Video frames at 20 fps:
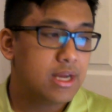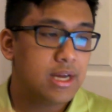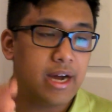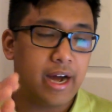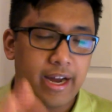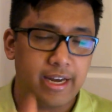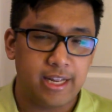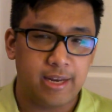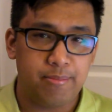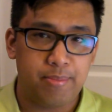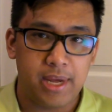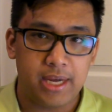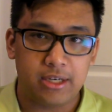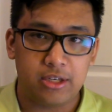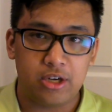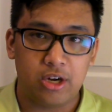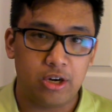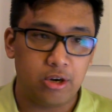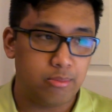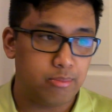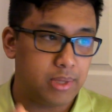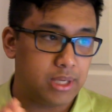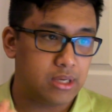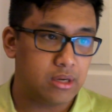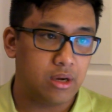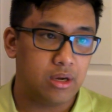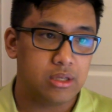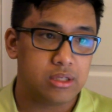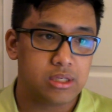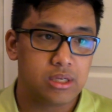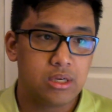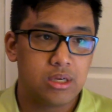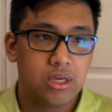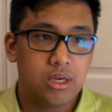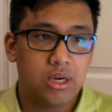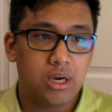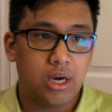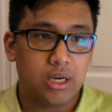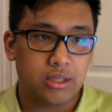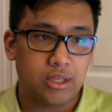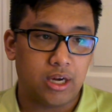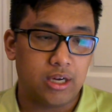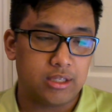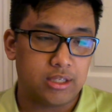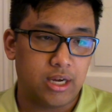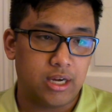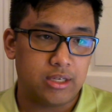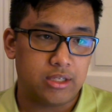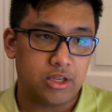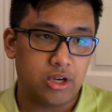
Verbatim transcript: I did pick Dunham because I thought that